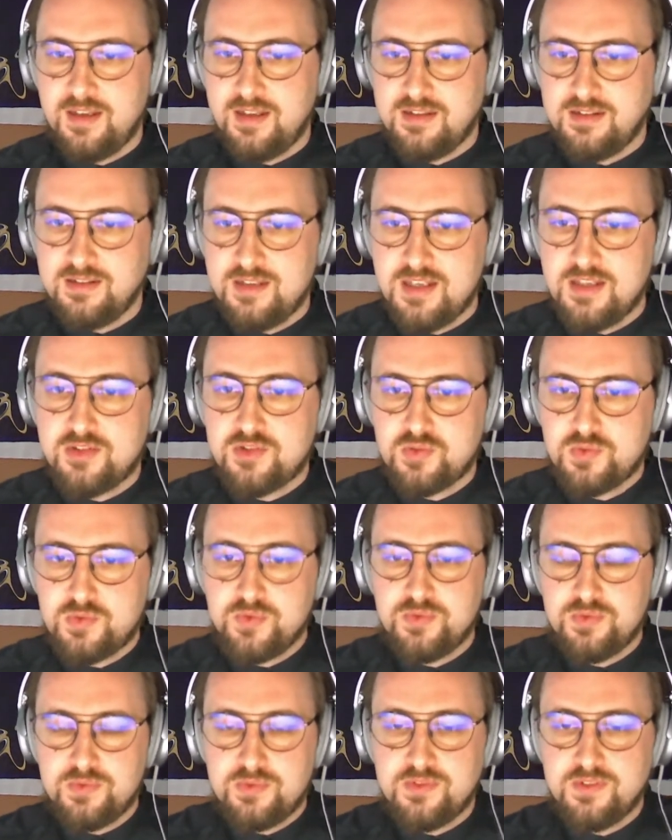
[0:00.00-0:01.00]
need
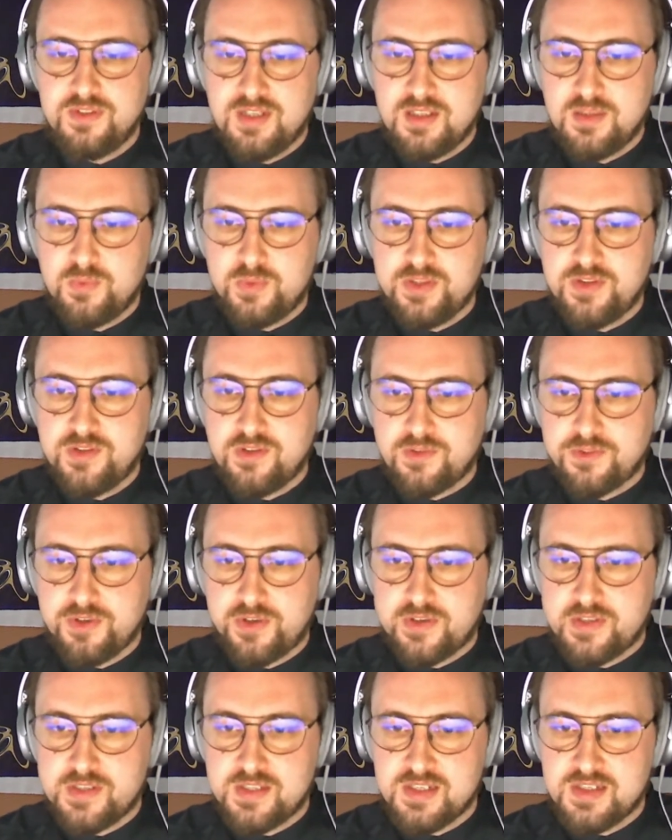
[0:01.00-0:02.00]
to deal with the
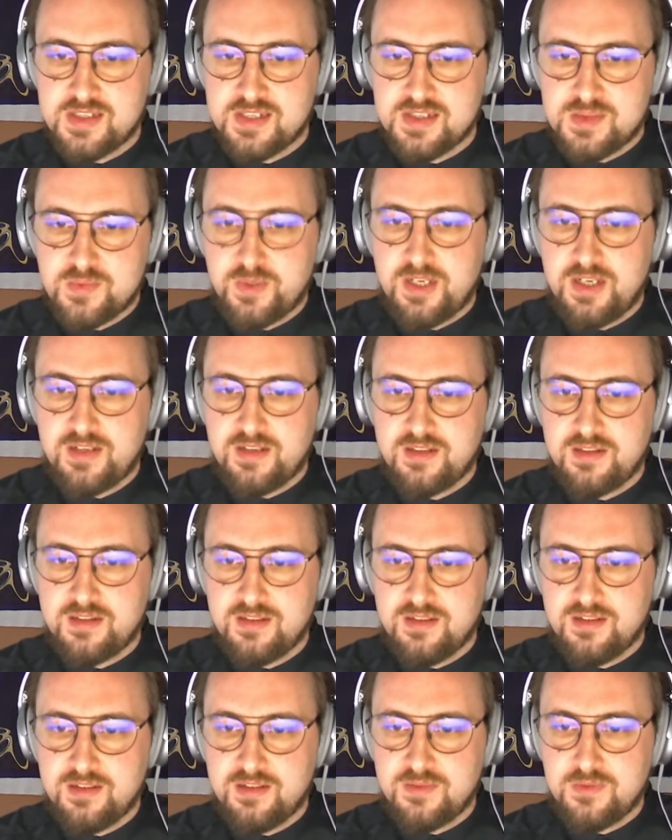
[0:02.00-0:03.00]
authorities as well
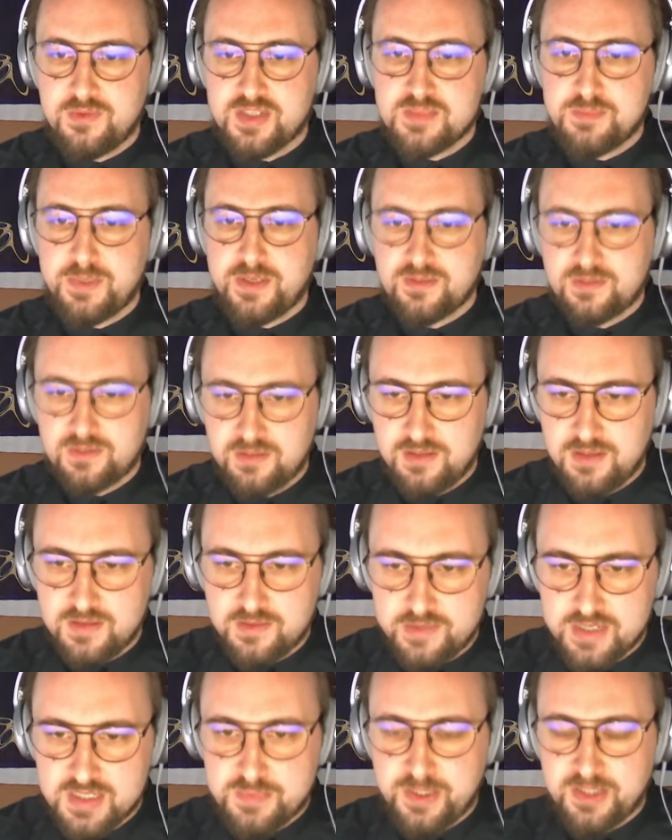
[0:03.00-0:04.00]
in
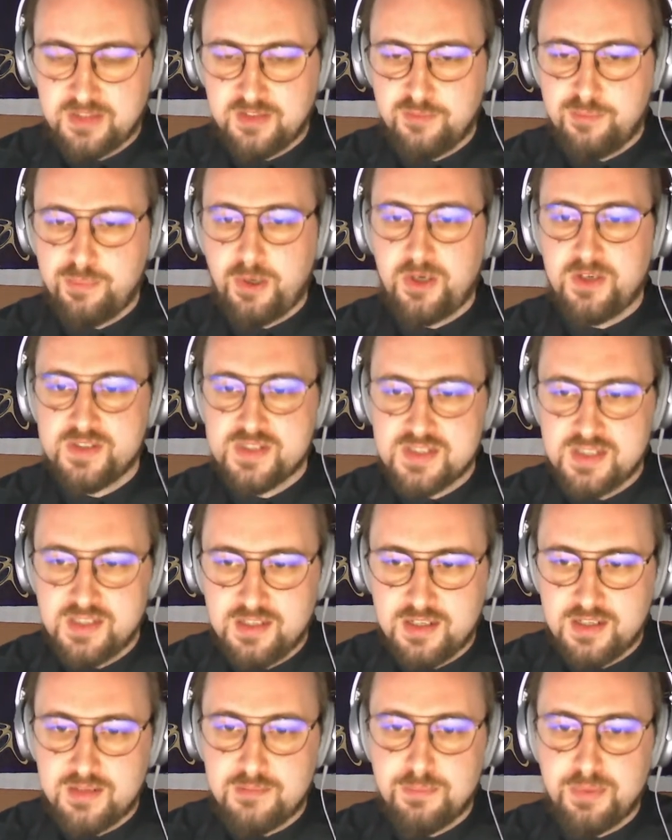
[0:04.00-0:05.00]
respect of
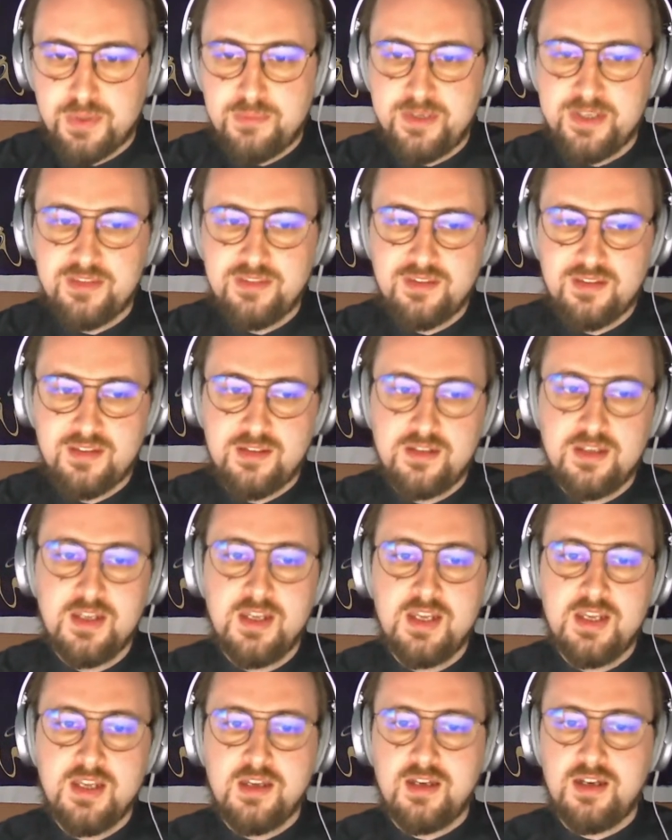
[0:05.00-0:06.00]
policy and implementing
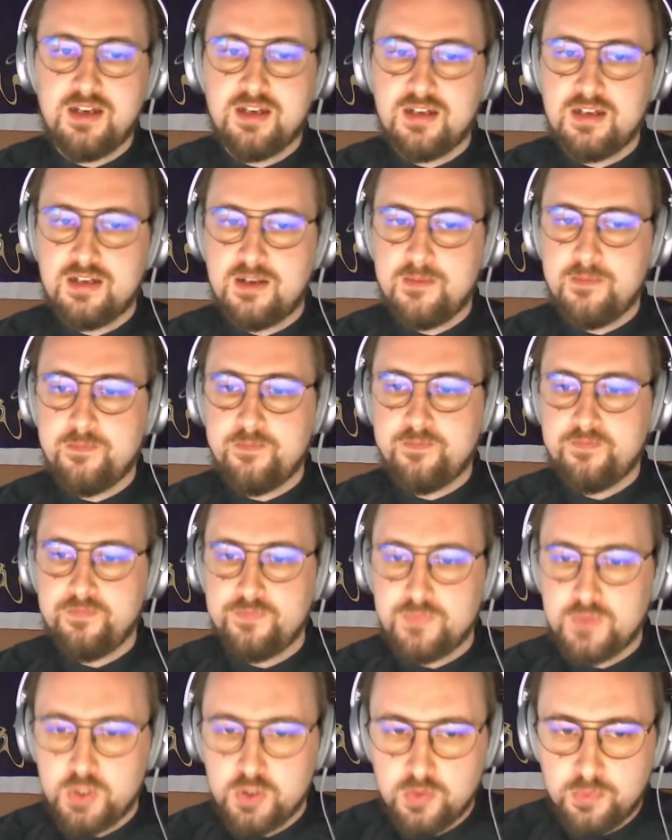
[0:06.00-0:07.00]

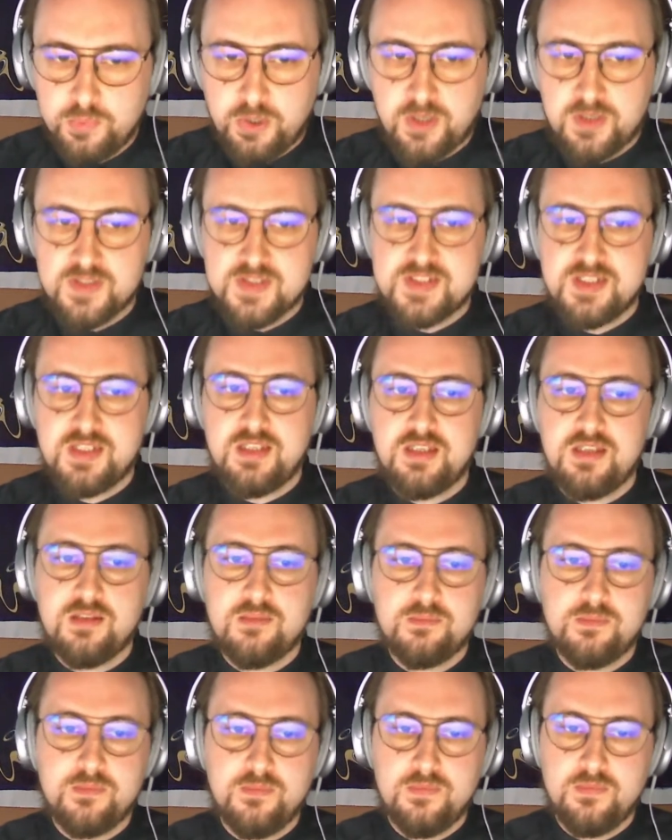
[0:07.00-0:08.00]
new
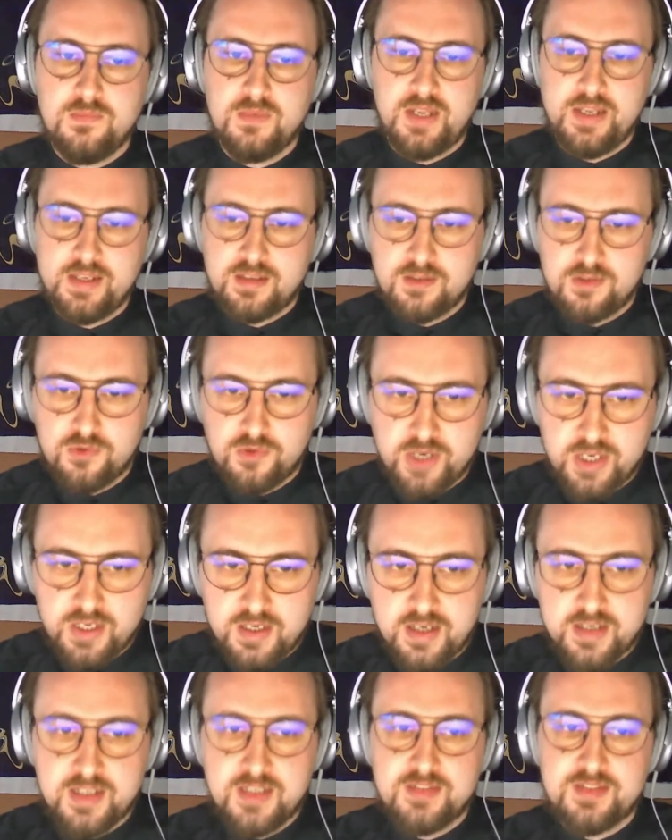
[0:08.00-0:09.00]
policy like green
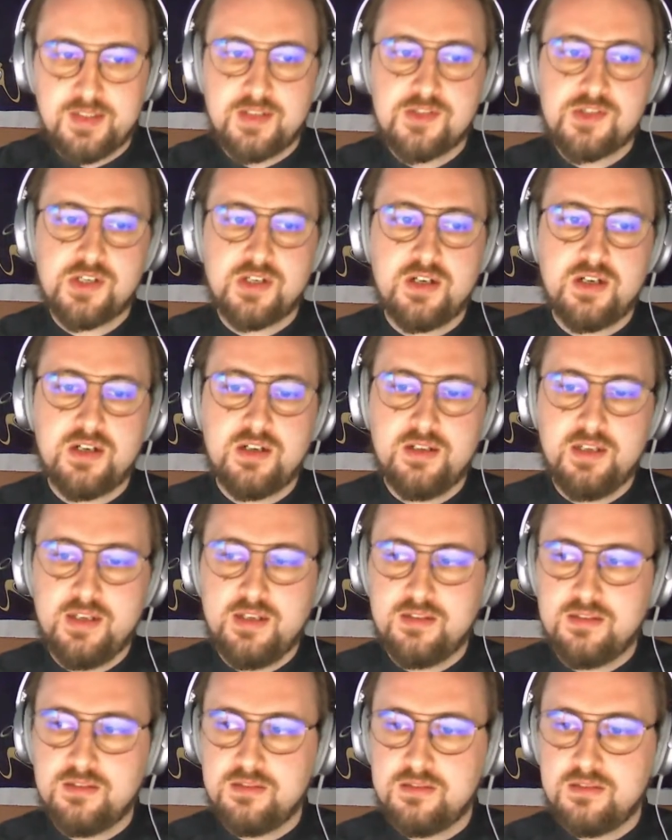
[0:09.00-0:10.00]
architecture
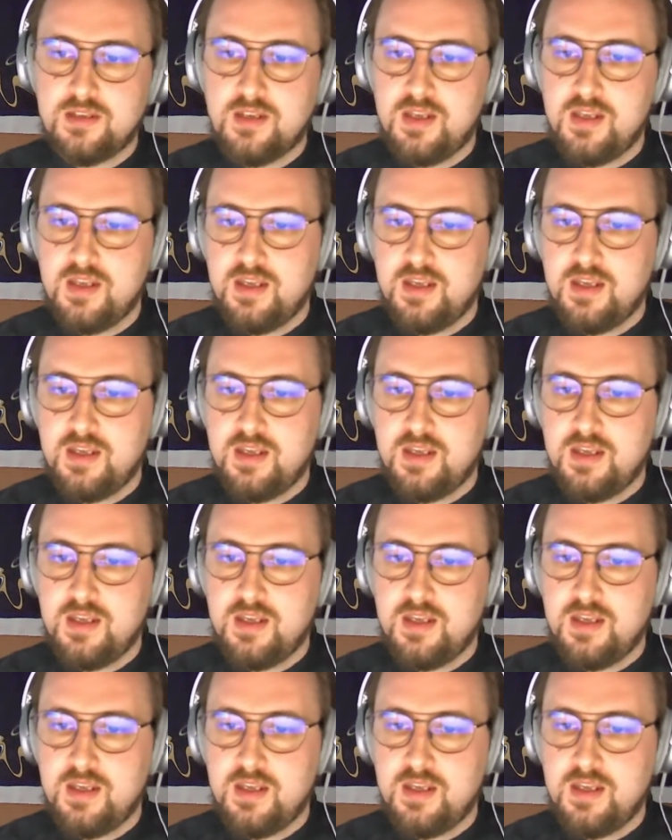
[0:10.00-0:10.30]
and